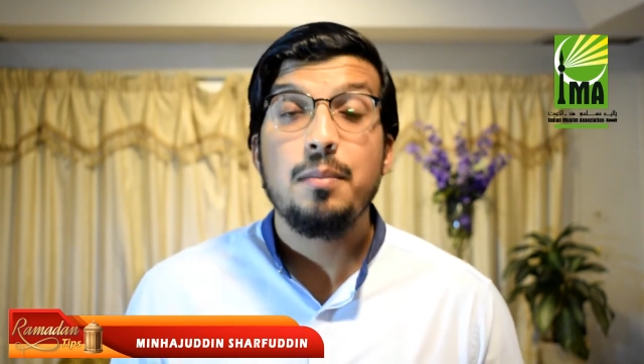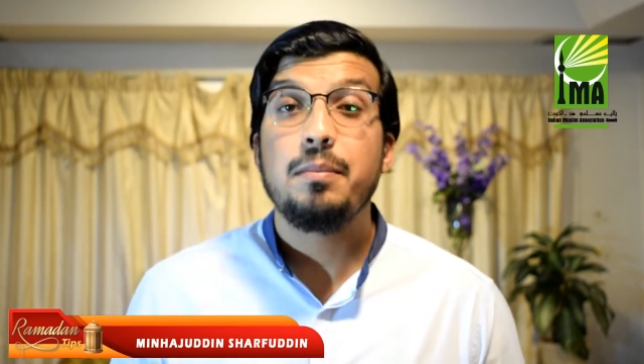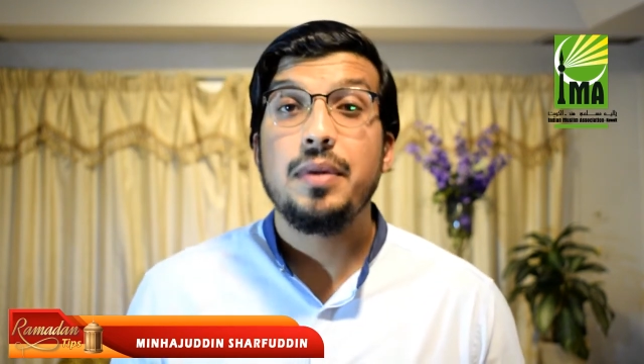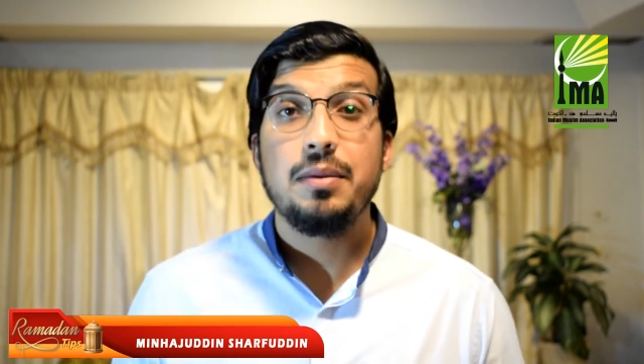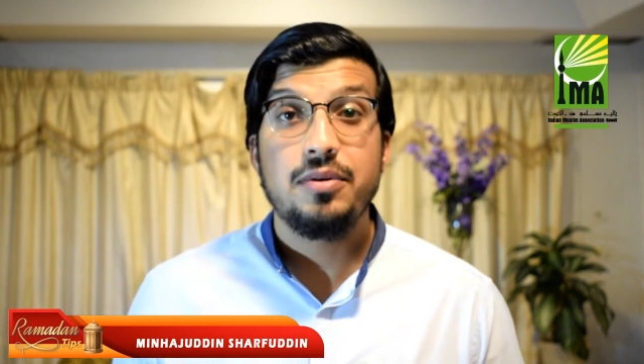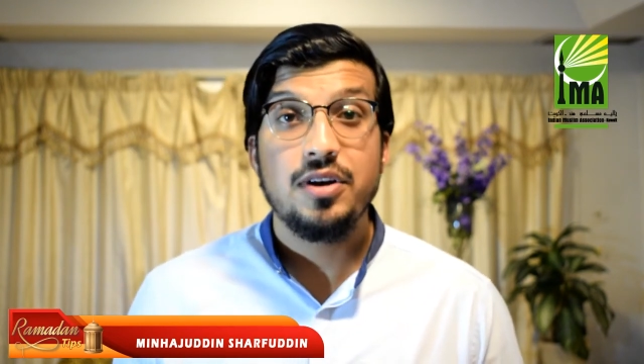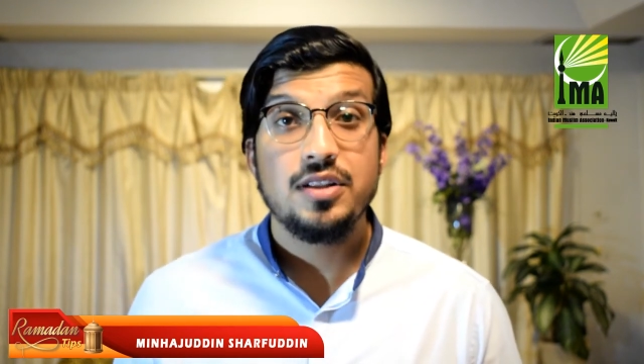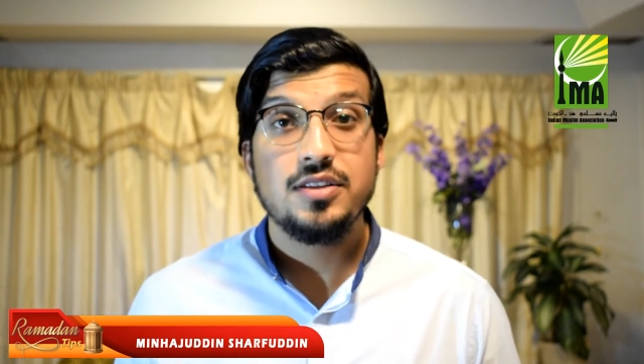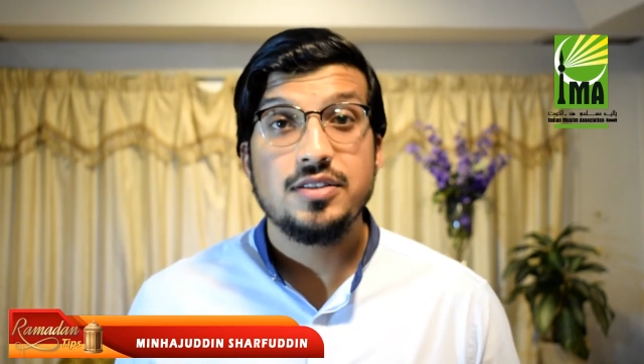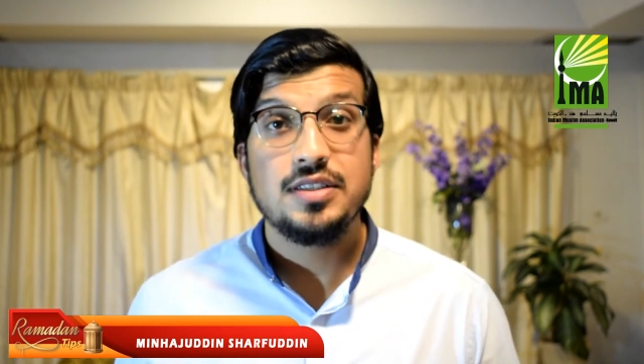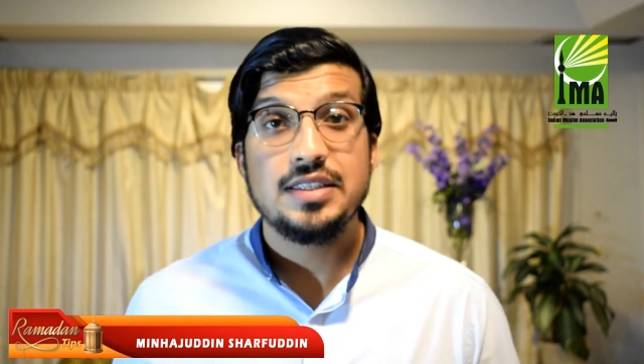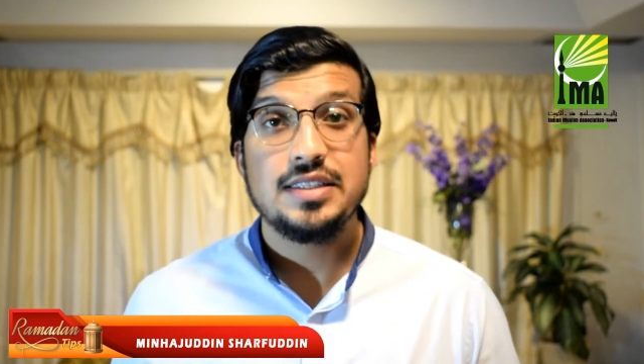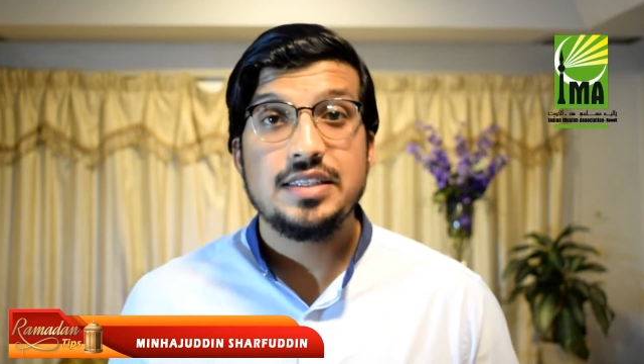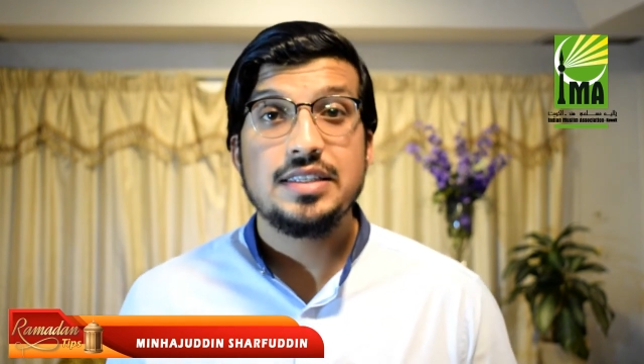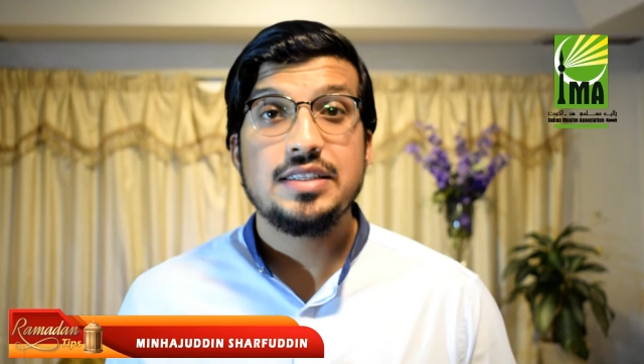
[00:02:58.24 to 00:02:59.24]
my brothers
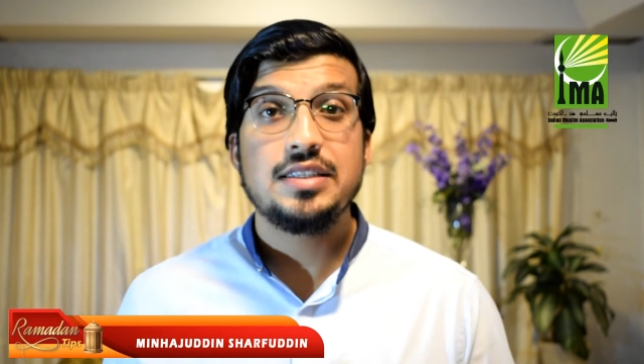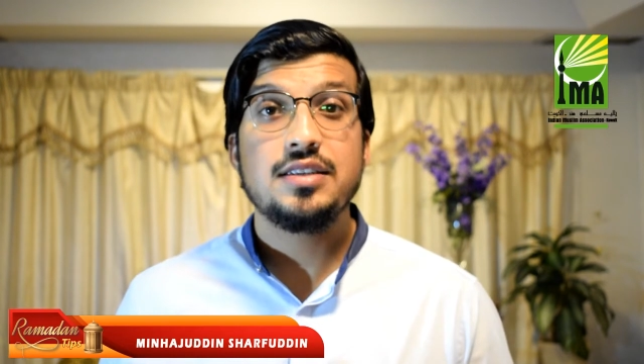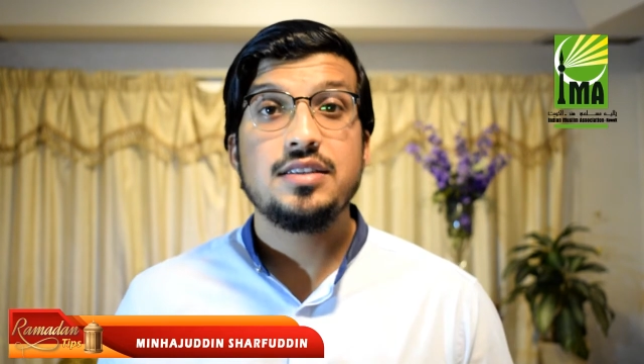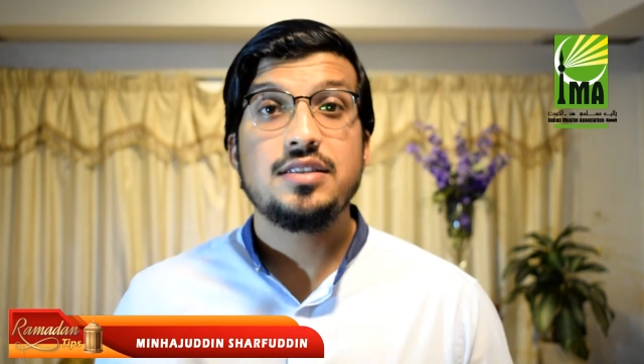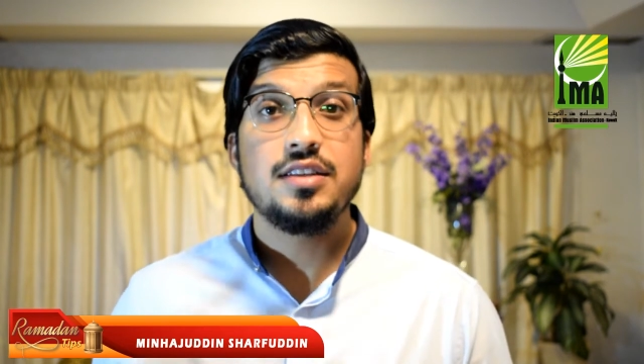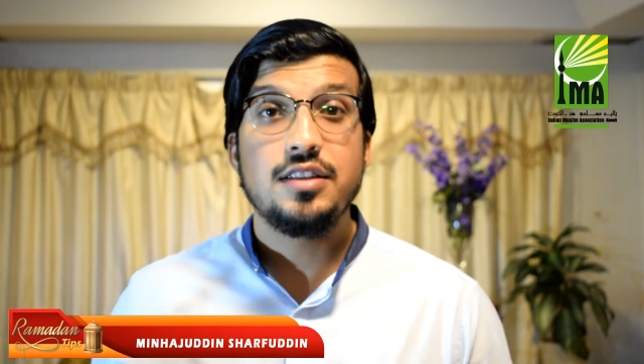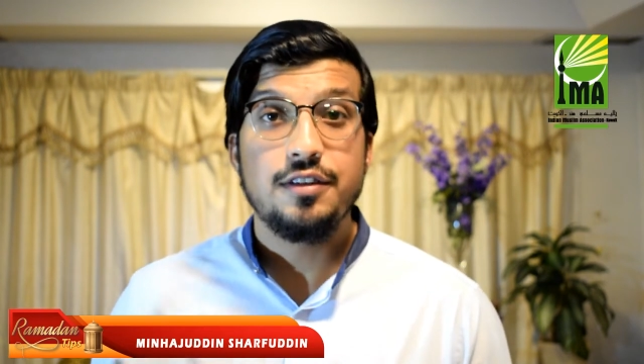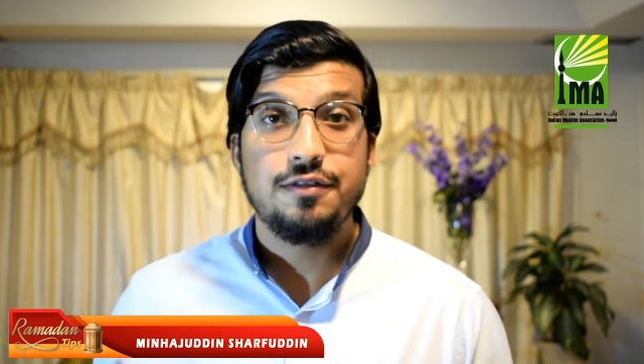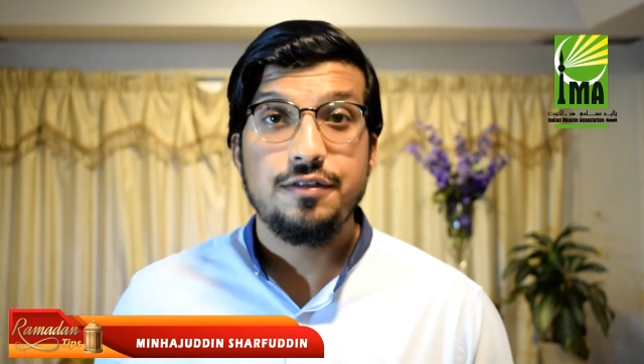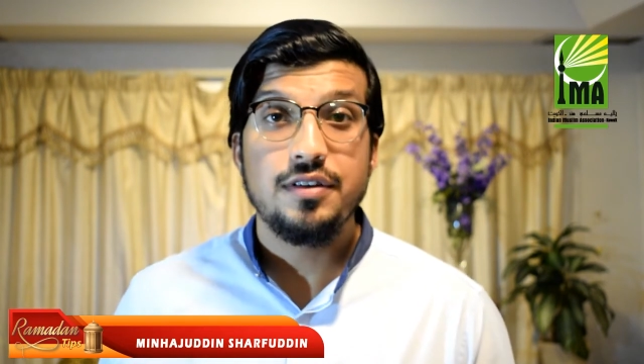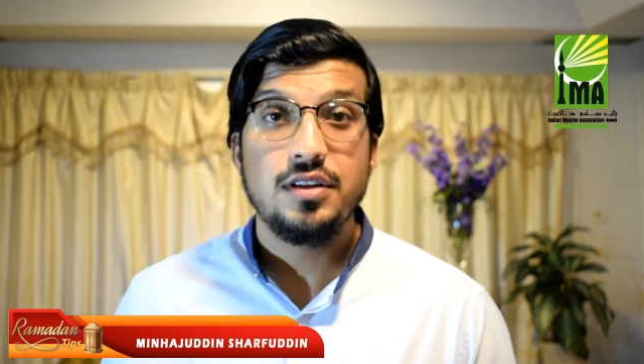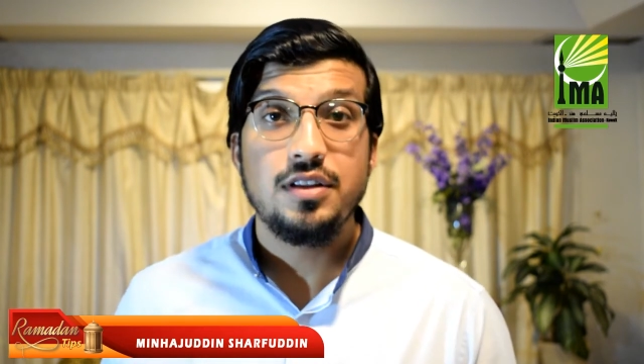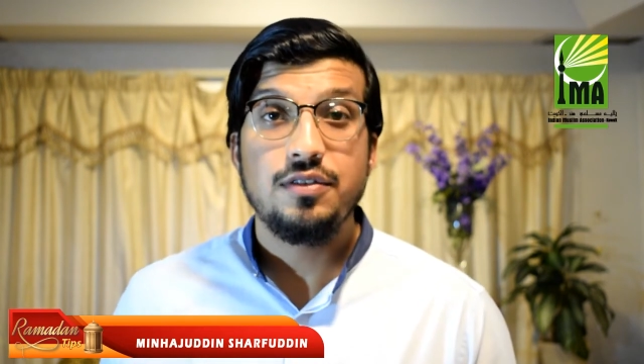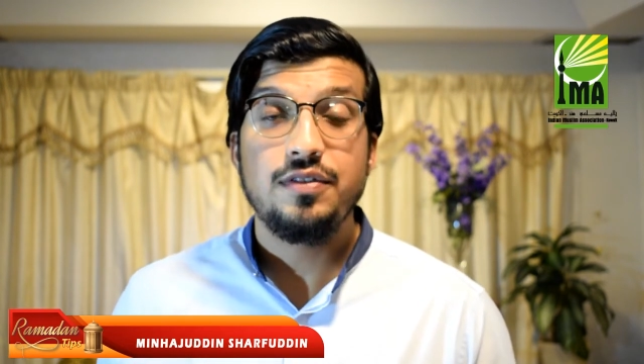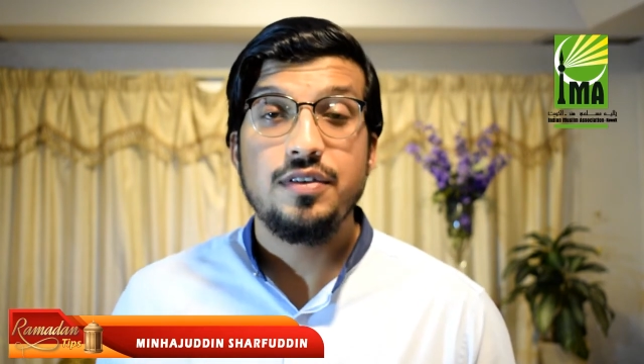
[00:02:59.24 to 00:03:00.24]
and sisters in the
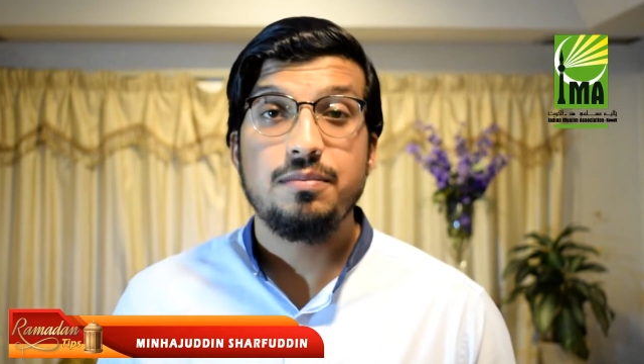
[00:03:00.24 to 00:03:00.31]
further